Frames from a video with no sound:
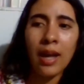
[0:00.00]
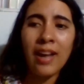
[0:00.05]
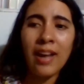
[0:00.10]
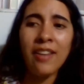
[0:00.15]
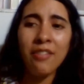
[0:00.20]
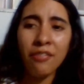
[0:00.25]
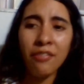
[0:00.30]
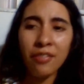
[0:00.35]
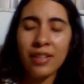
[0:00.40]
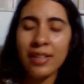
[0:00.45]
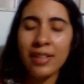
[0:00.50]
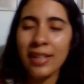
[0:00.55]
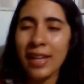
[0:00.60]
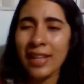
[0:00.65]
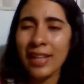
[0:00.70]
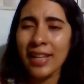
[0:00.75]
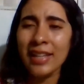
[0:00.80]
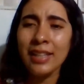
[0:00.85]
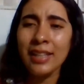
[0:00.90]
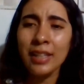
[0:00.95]
I feel
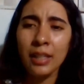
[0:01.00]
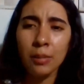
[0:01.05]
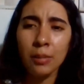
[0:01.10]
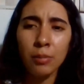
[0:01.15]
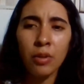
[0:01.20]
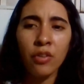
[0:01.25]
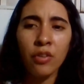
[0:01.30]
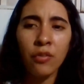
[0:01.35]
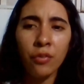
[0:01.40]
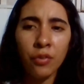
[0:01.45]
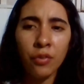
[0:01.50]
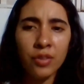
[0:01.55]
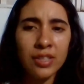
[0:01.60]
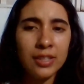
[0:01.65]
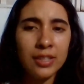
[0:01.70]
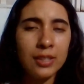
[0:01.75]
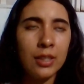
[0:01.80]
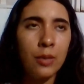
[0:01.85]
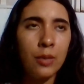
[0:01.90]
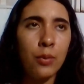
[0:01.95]
that I need more
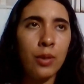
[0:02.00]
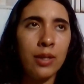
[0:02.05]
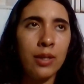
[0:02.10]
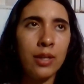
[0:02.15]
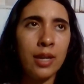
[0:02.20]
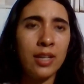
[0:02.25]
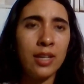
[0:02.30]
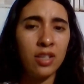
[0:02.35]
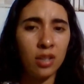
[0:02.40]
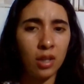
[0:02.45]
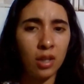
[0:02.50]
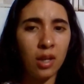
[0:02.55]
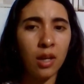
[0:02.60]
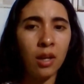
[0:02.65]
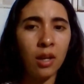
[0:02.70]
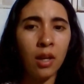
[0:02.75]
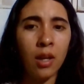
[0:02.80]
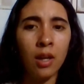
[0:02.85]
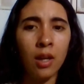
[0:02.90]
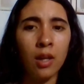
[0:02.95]
fluency when I
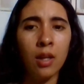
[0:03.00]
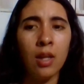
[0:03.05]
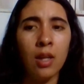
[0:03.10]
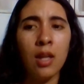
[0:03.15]
talk